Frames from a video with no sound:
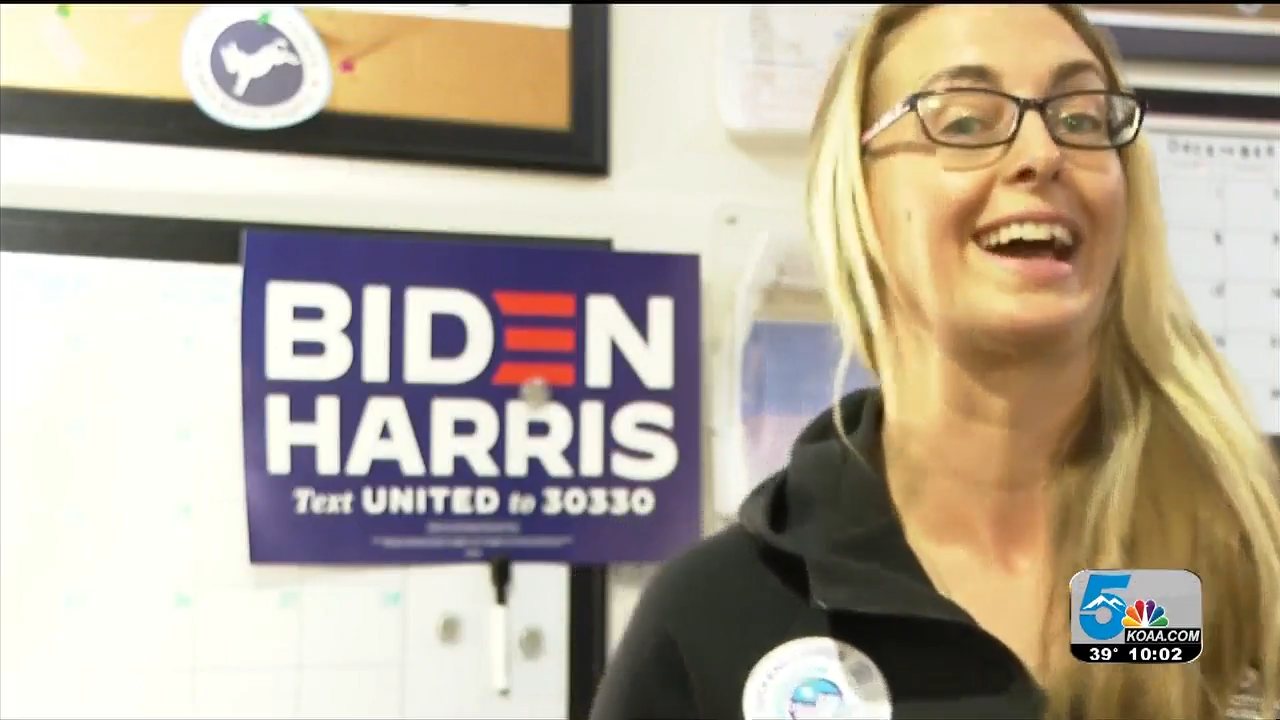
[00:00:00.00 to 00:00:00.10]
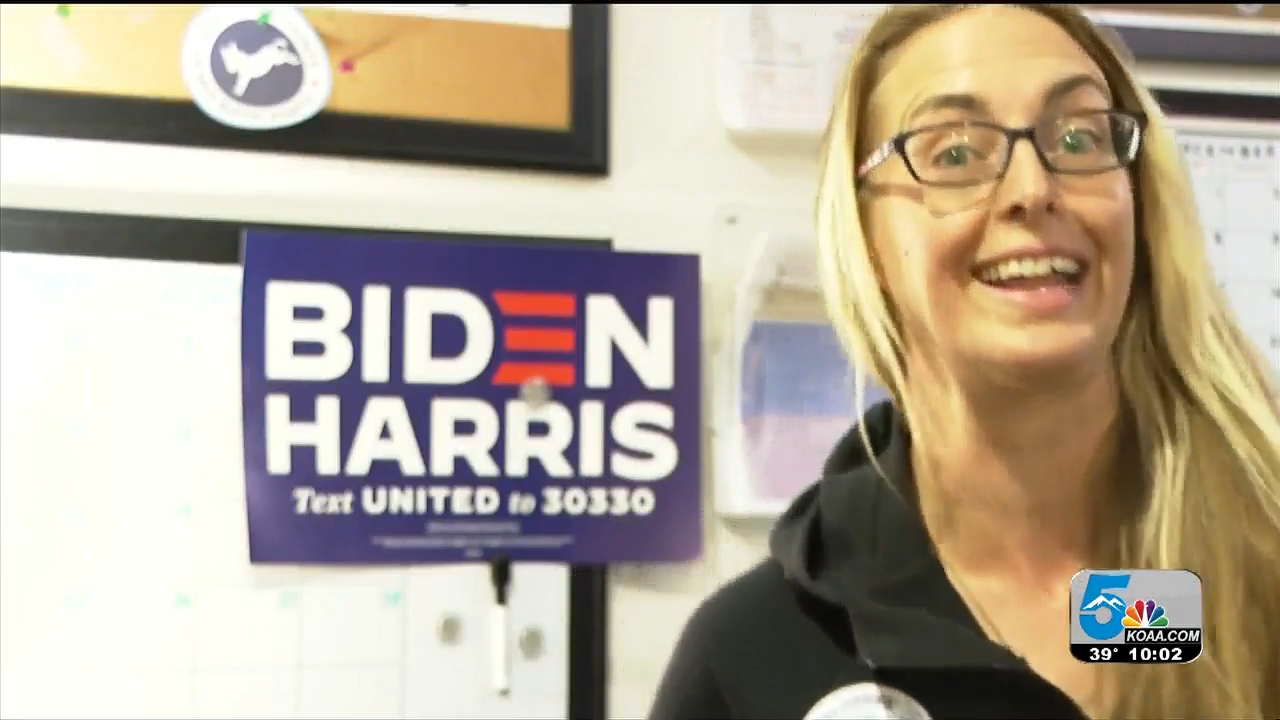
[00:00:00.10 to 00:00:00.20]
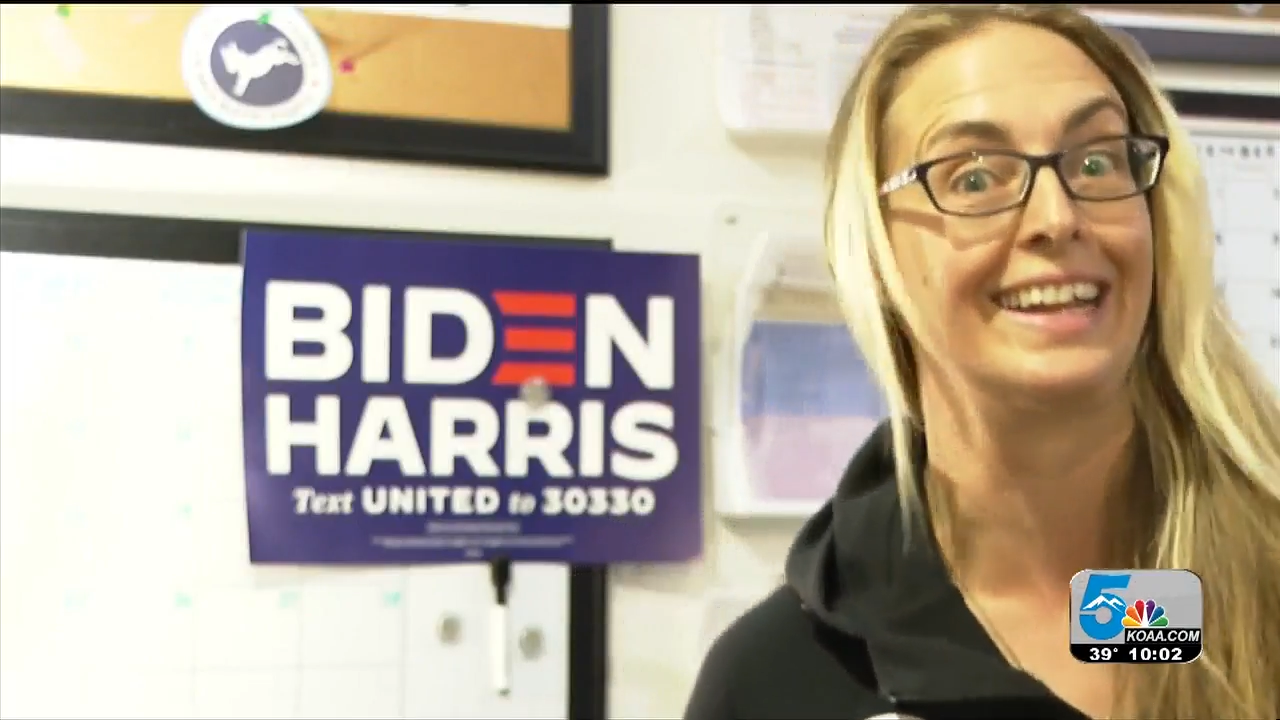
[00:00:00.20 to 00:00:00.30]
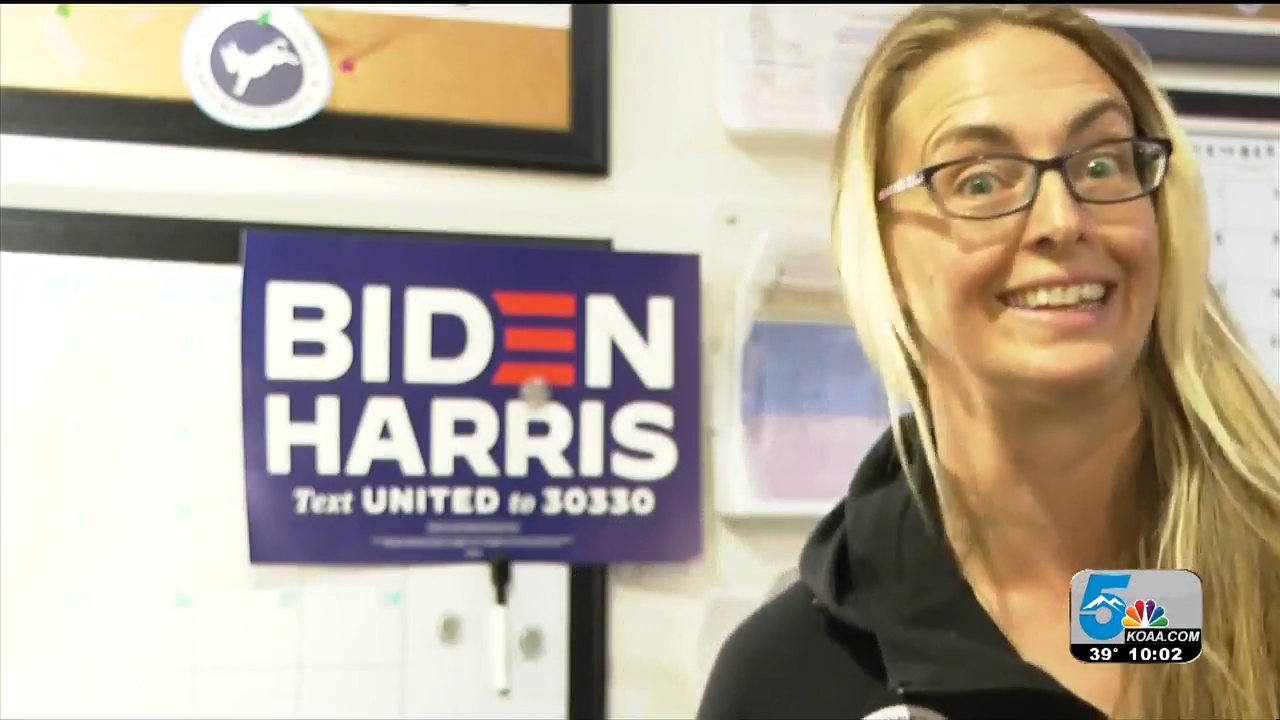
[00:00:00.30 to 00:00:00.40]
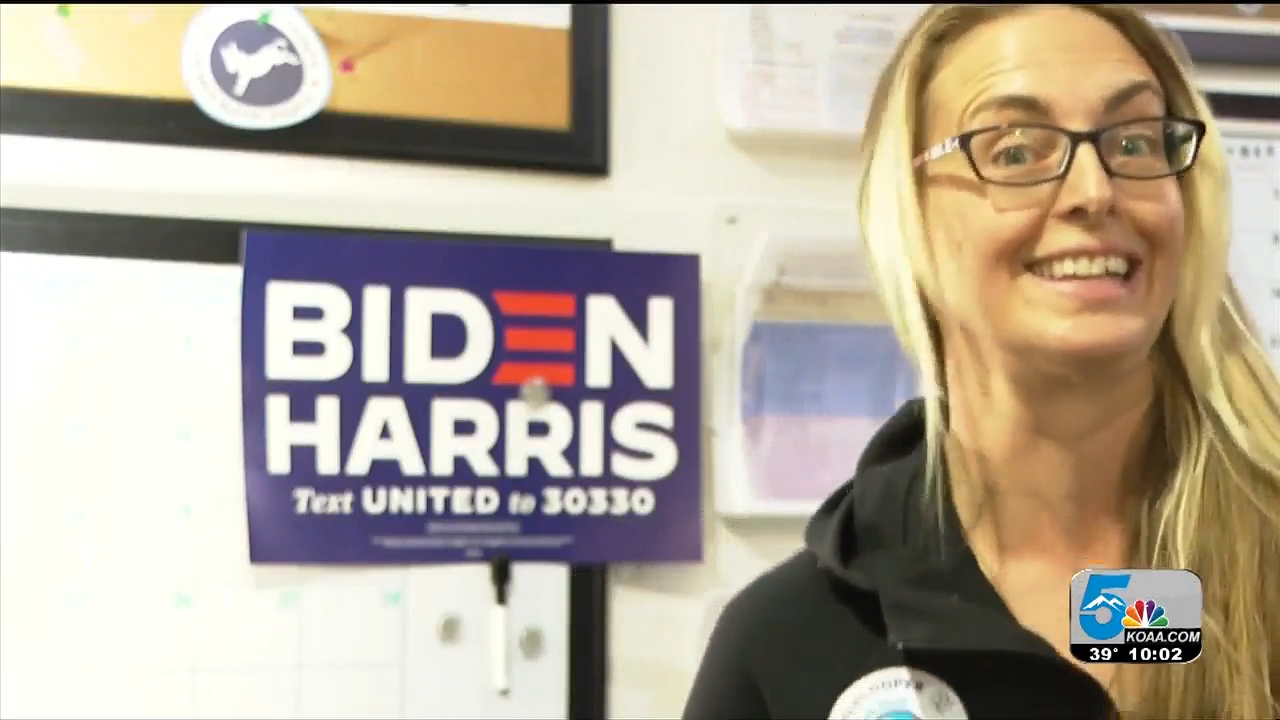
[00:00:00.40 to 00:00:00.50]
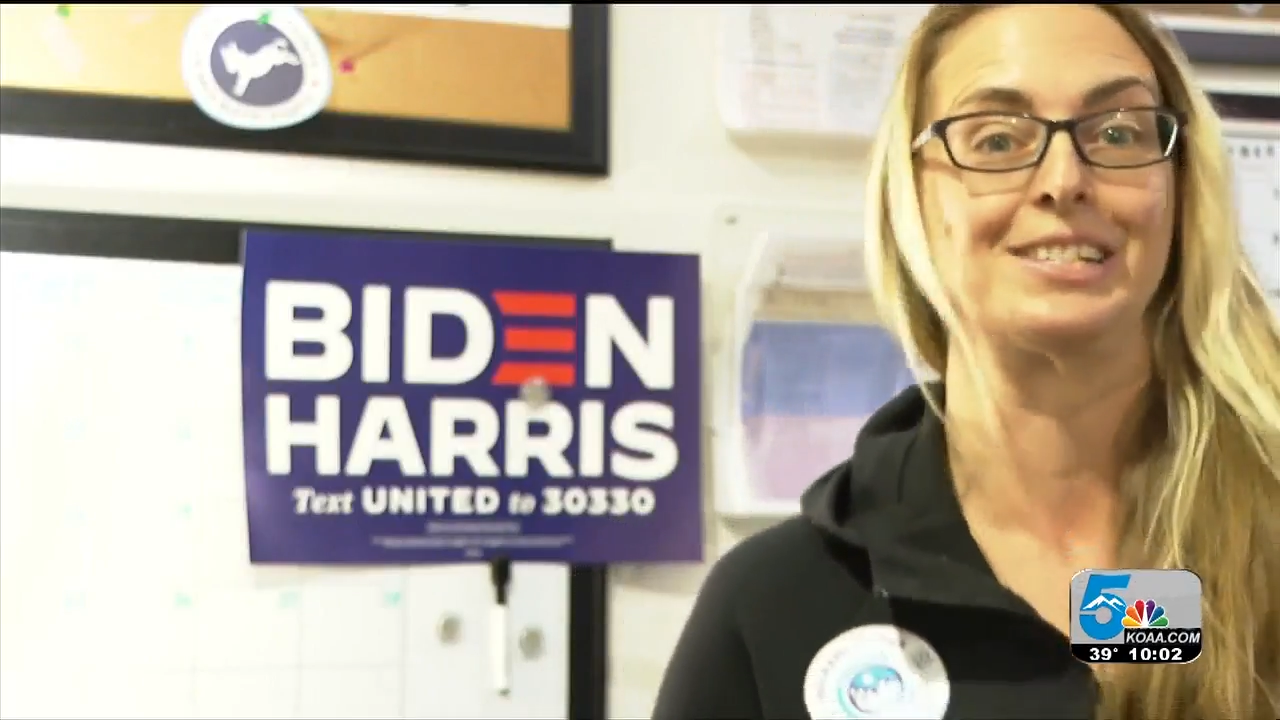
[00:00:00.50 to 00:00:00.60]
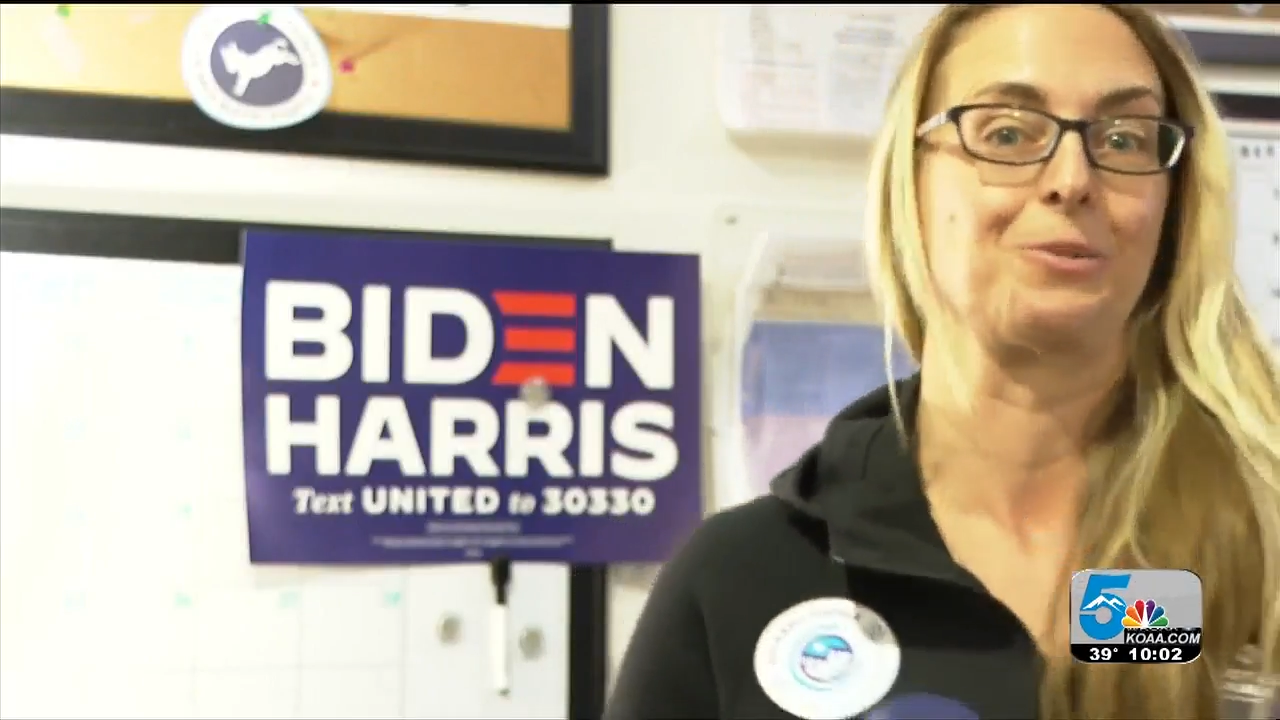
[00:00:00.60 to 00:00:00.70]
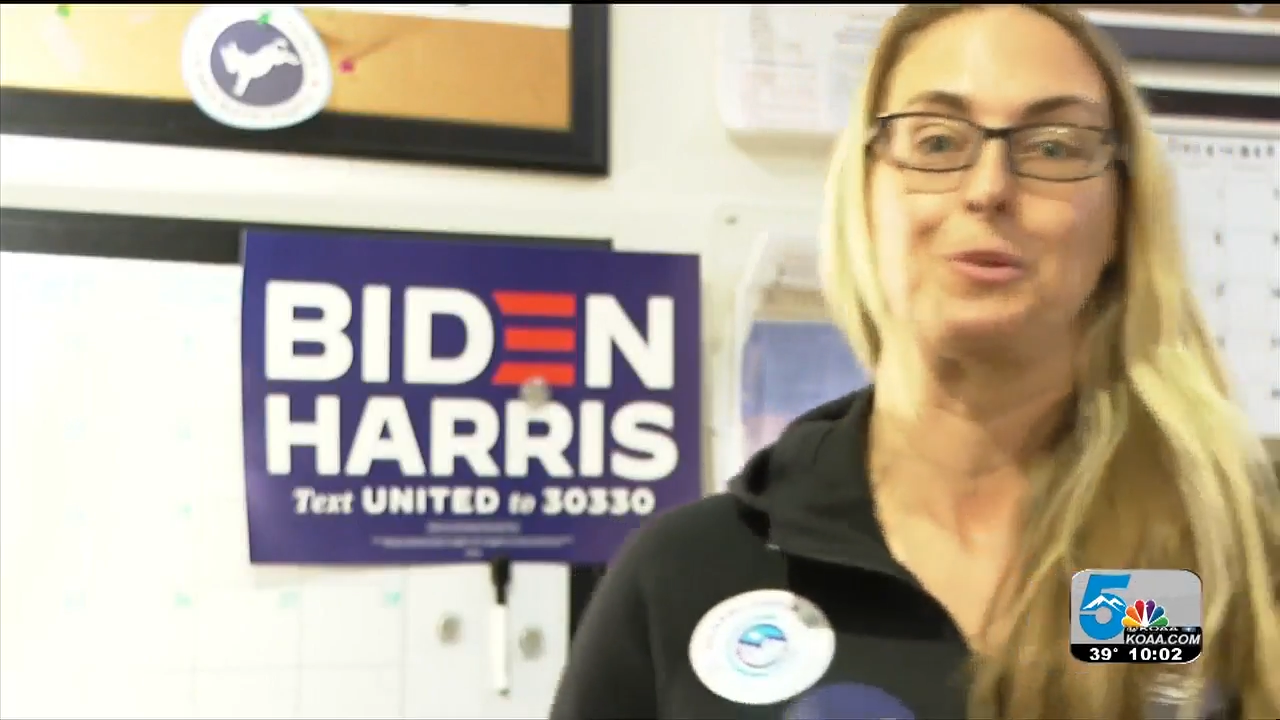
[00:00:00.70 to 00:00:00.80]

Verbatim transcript: gotten at least